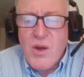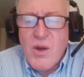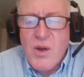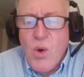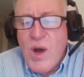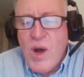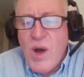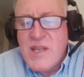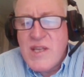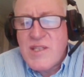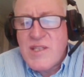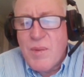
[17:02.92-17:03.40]

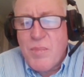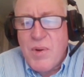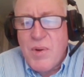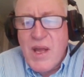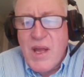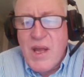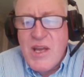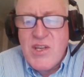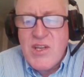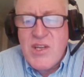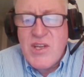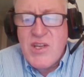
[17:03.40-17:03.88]
Look, always a
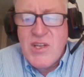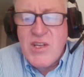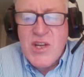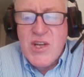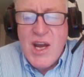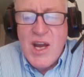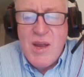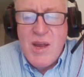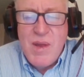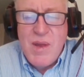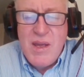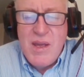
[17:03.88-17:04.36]
pleasure,
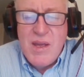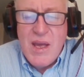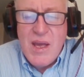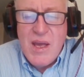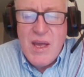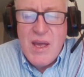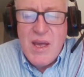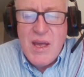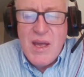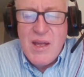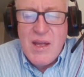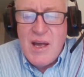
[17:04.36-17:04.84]

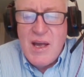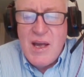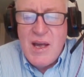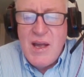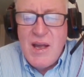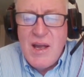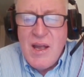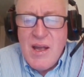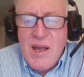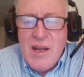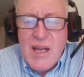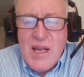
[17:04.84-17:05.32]
Jamie, and
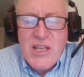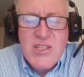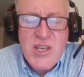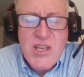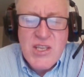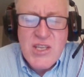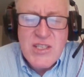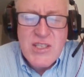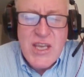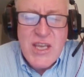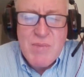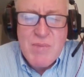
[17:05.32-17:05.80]

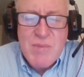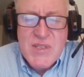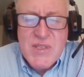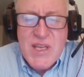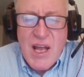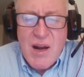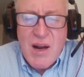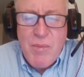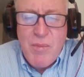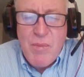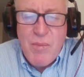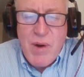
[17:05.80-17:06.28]
let's just
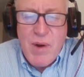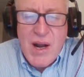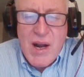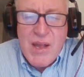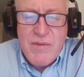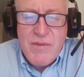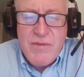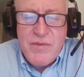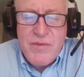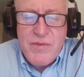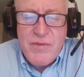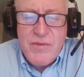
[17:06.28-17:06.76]
keep
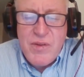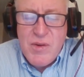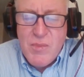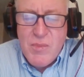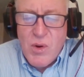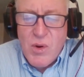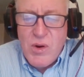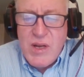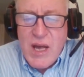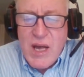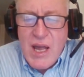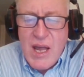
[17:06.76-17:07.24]
celebrating for a
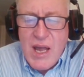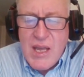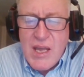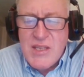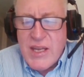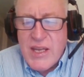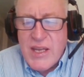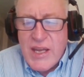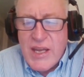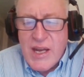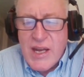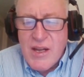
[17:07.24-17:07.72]
few more
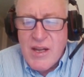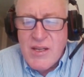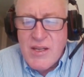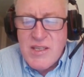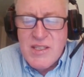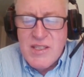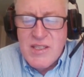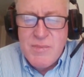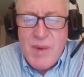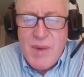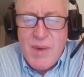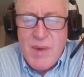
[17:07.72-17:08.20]
days, then get
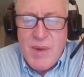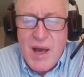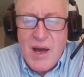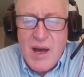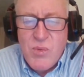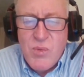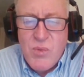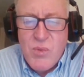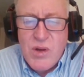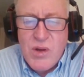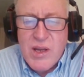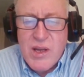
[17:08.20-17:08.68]
into some
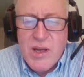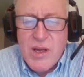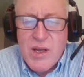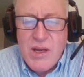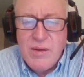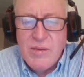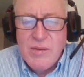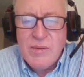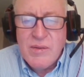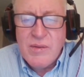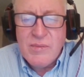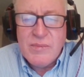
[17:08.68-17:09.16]
hard work,
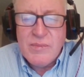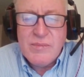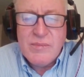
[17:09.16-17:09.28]
eh?